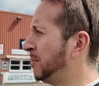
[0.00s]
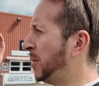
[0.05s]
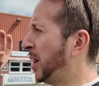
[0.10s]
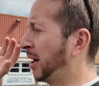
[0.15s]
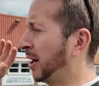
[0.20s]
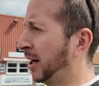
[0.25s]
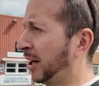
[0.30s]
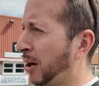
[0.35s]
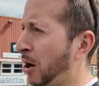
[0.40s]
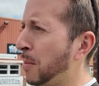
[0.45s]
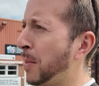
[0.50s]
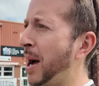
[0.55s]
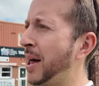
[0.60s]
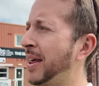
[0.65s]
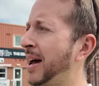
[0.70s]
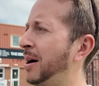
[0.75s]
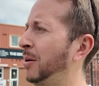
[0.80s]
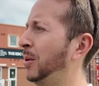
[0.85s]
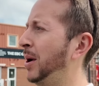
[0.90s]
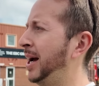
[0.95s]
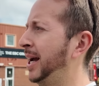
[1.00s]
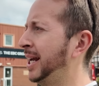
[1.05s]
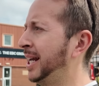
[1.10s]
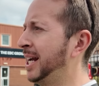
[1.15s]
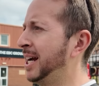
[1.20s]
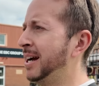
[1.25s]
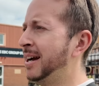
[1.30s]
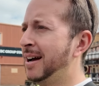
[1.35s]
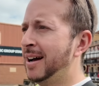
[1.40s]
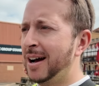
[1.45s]
I'm going to go back that way,
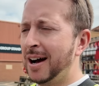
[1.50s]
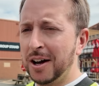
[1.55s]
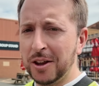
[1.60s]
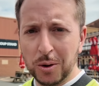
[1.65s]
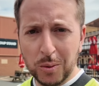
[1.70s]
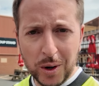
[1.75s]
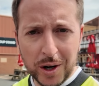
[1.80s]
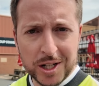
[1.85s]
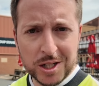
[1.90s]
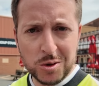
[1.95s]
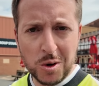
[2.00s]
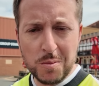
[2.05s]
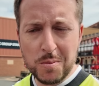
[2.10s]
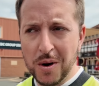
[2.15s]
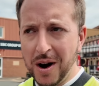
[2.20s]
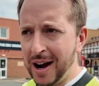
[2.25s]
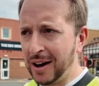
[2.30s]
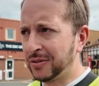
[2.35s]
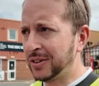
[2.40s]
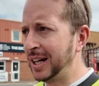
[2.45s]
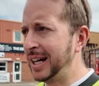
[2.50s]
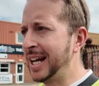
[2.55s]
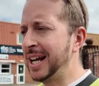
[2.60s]
otherwise we might have to